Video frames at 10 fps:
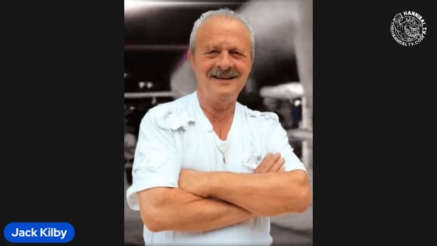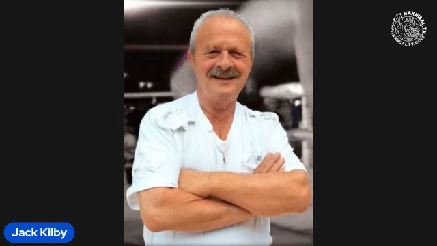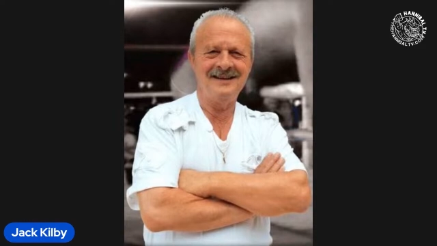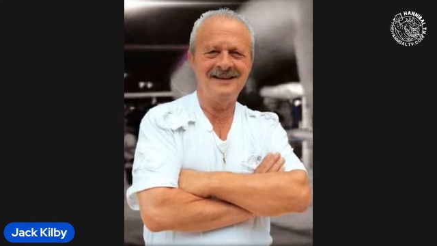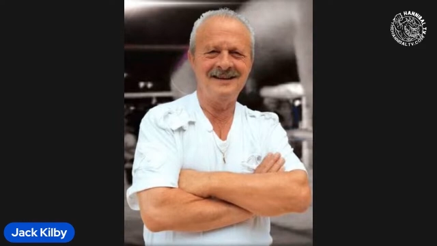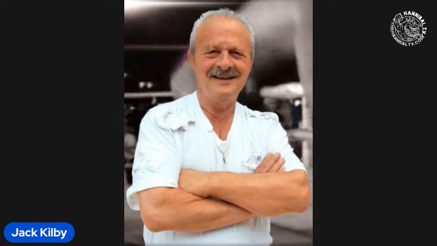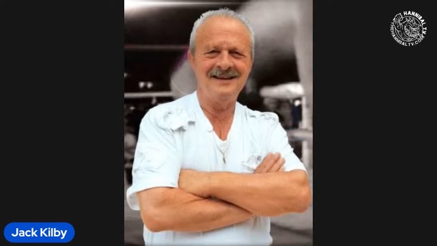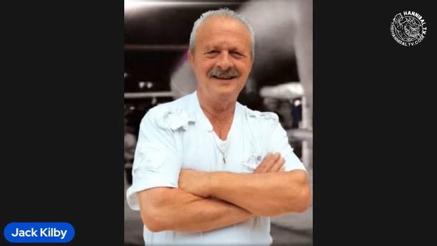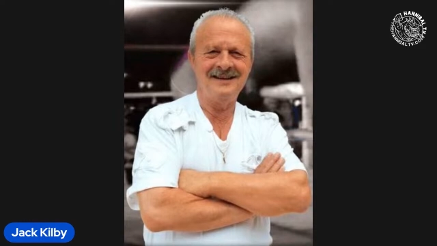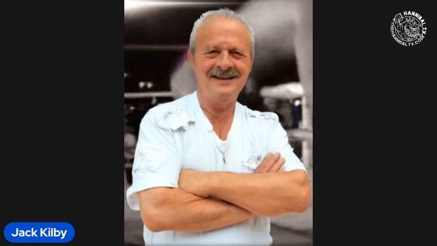
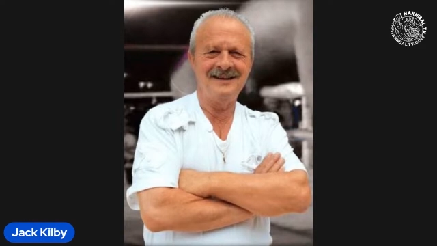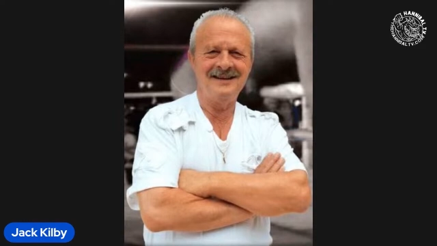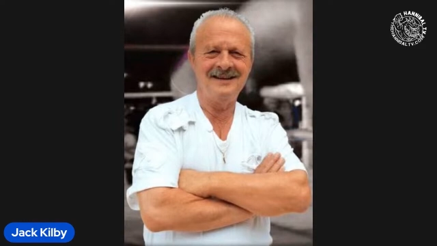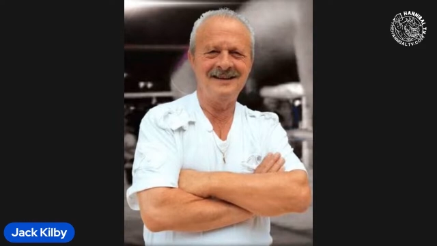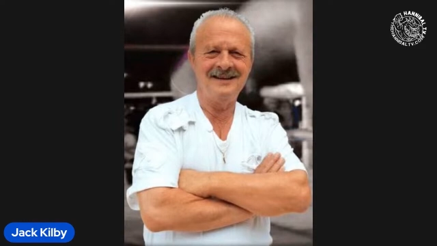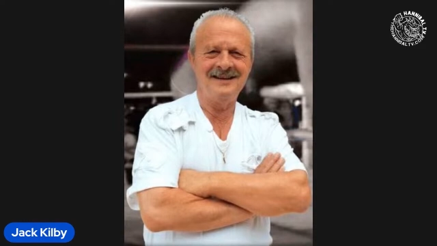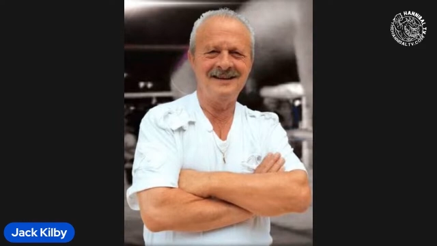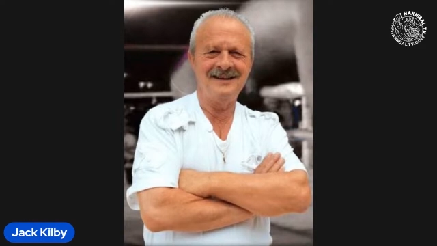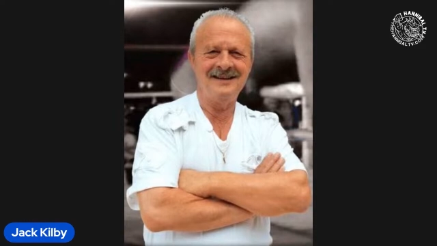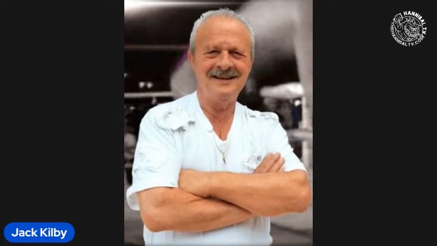
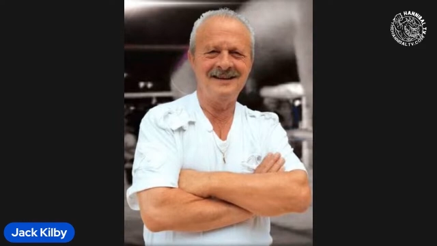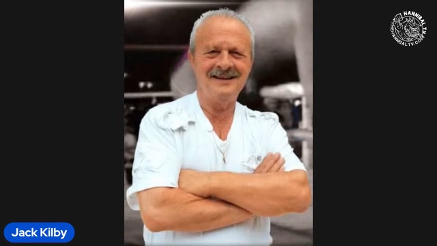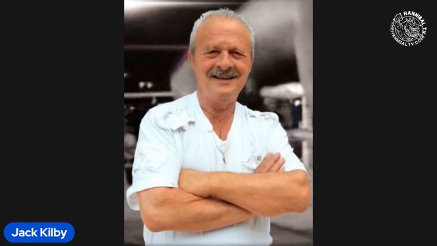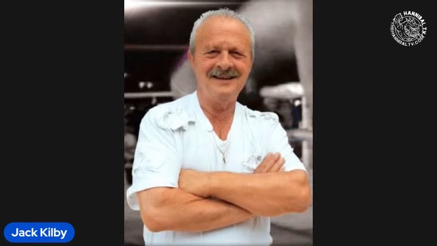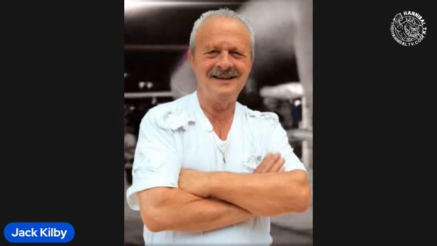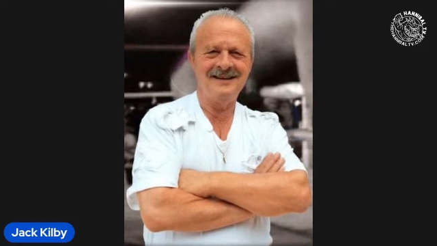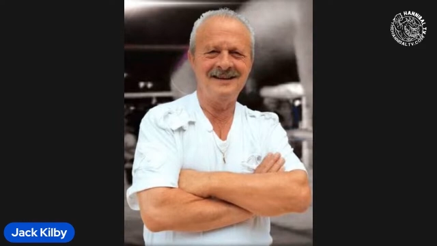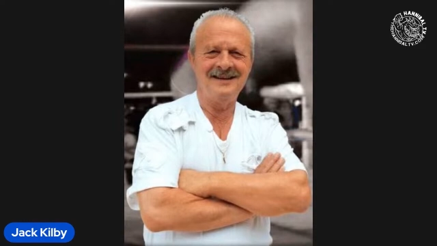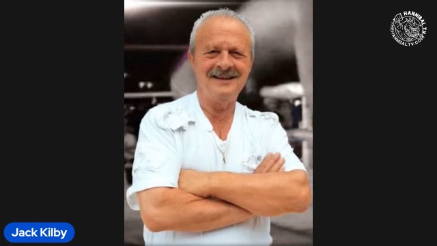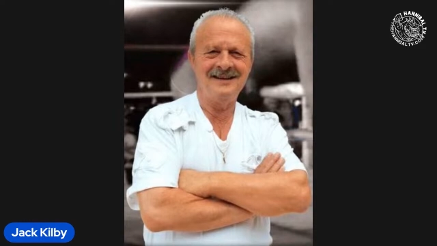
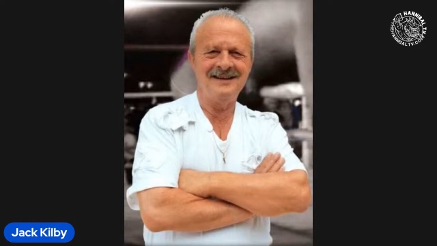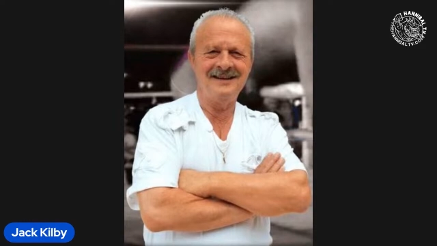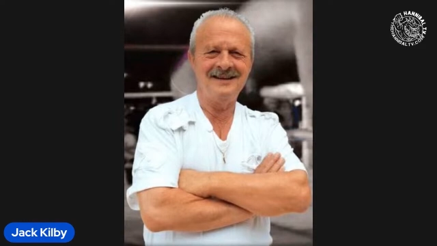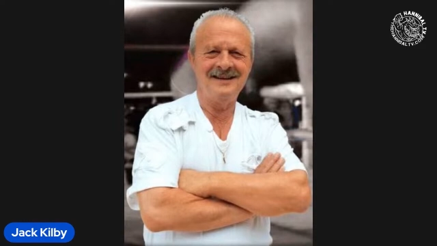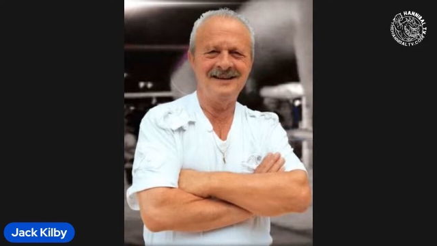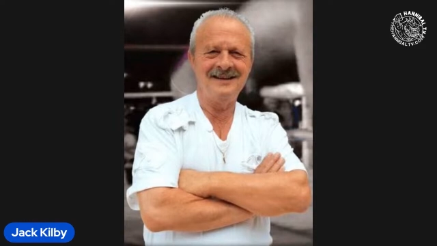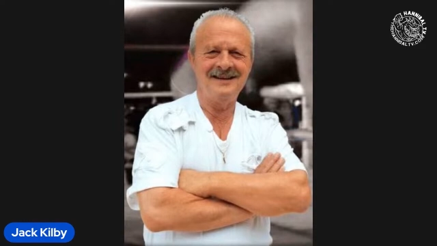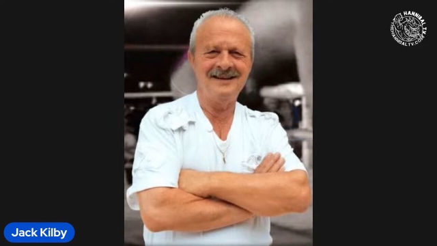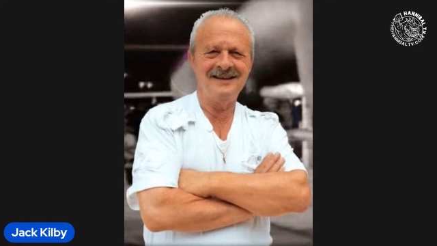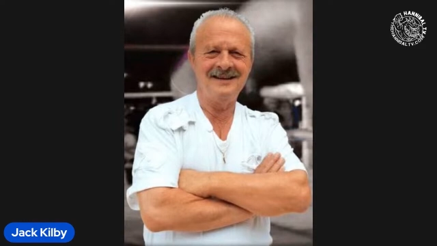
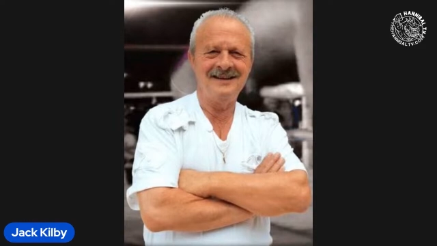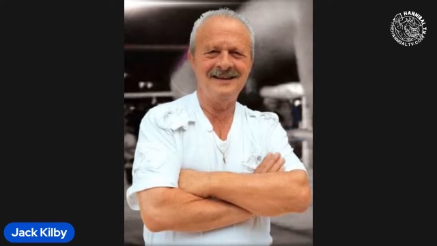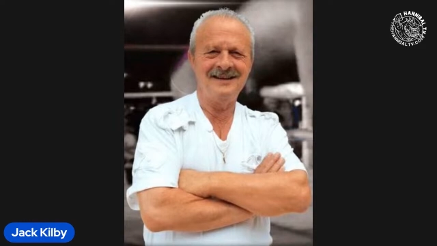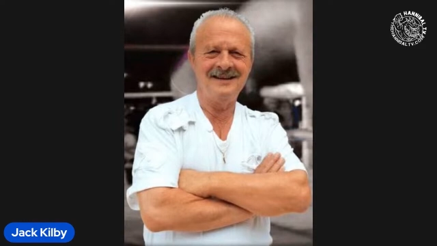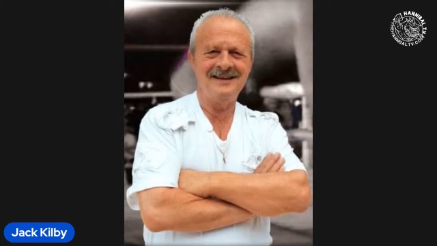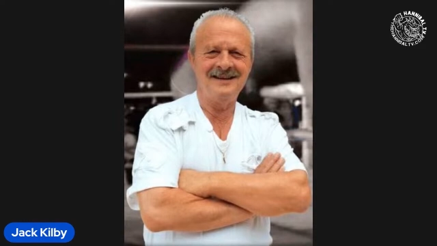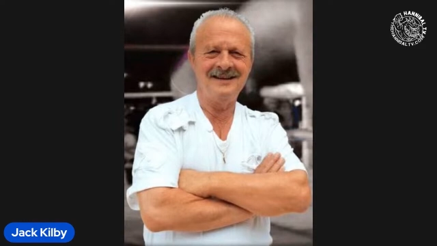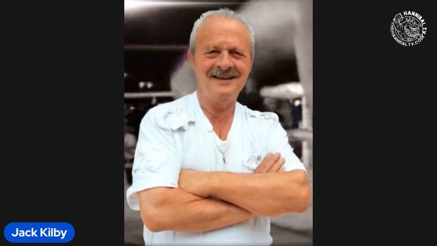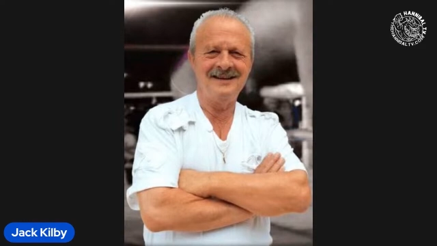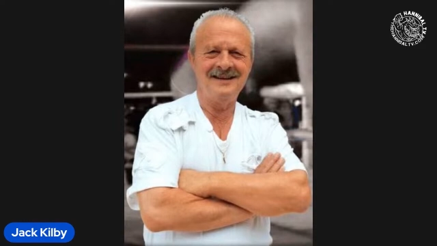
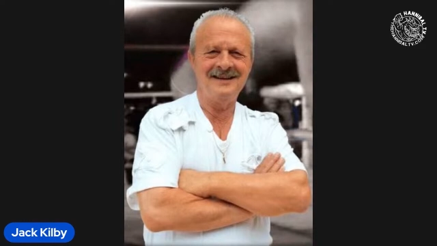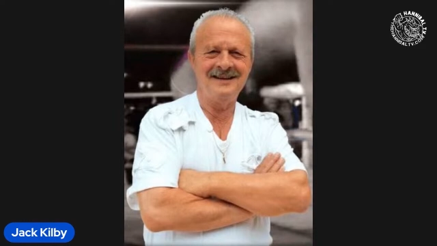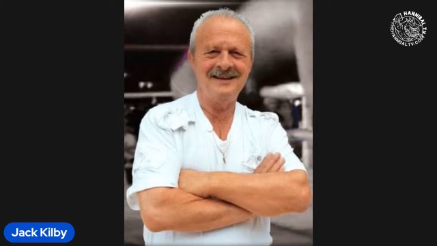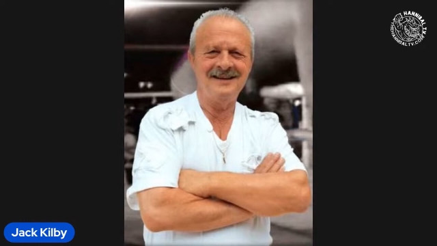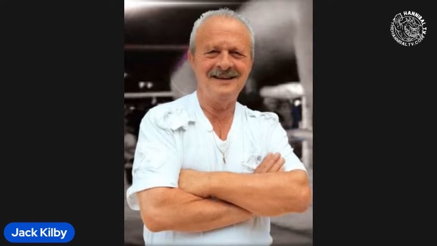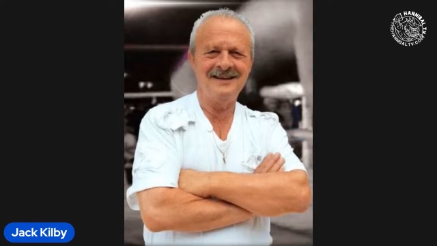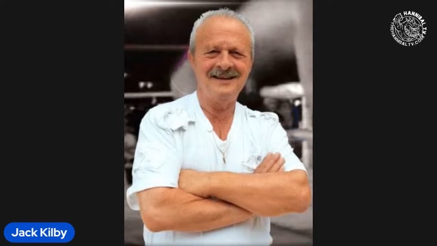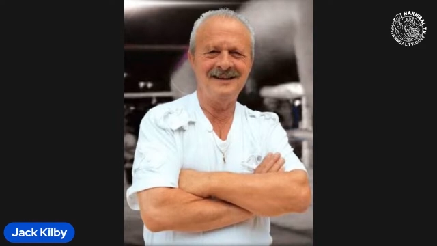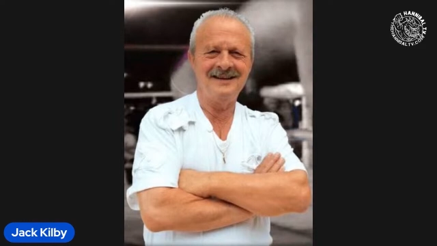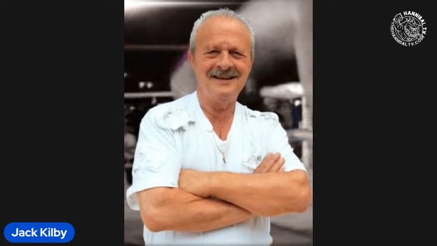
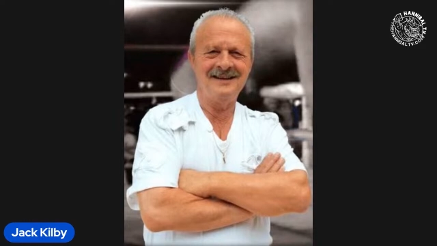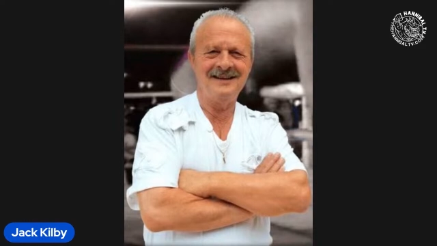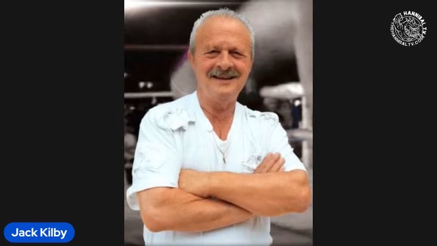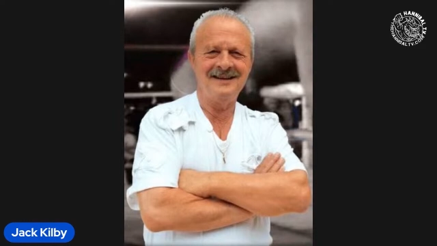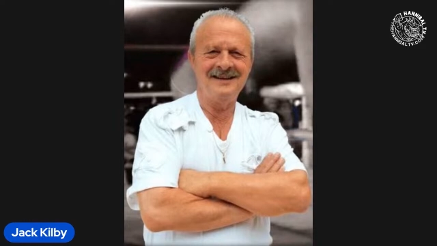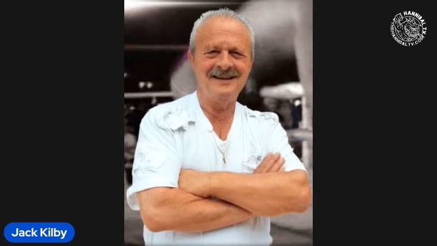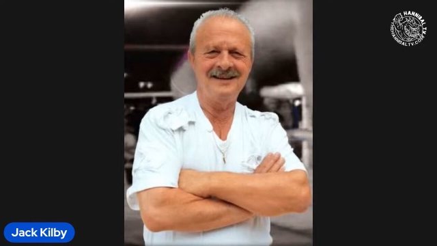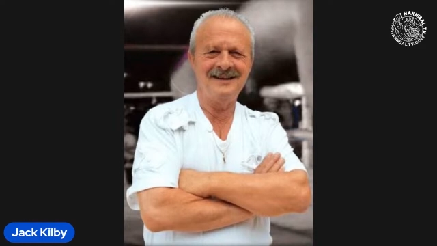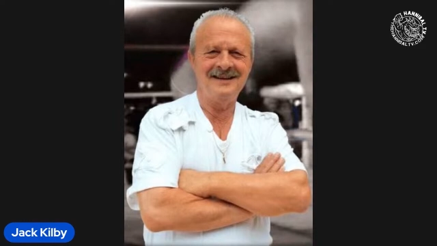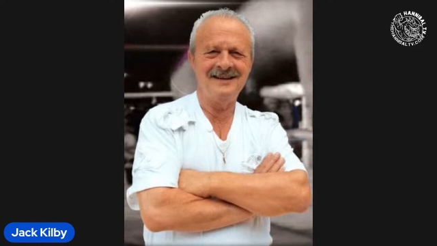
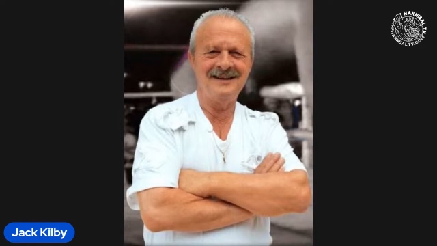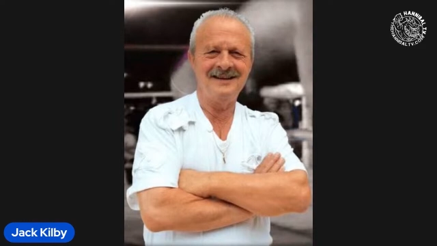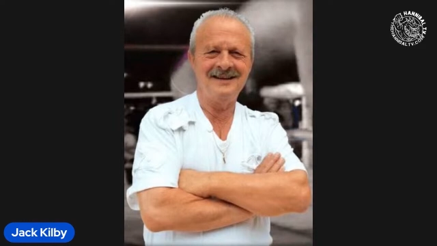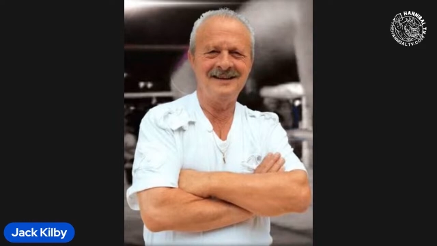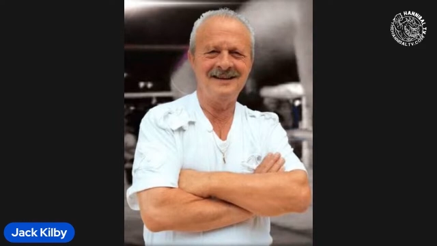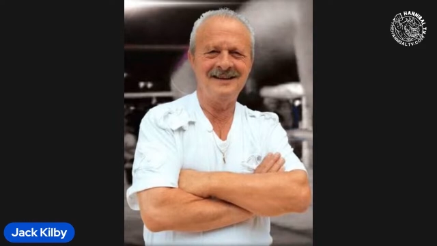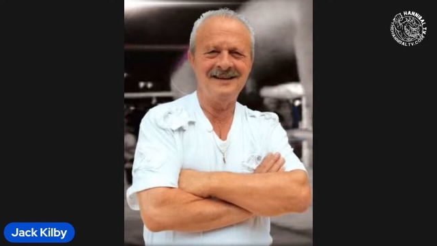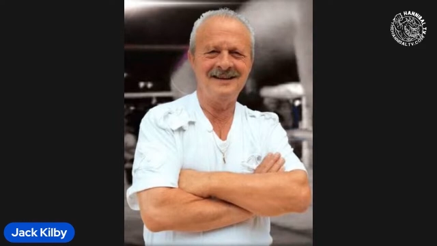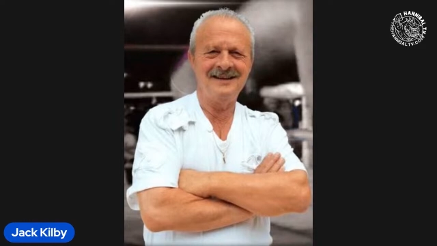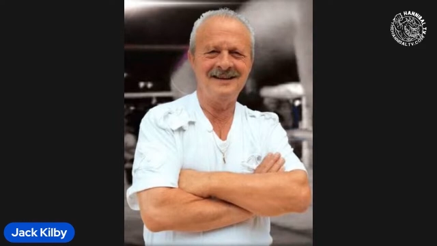The face doesn't move, so there is nothing to read.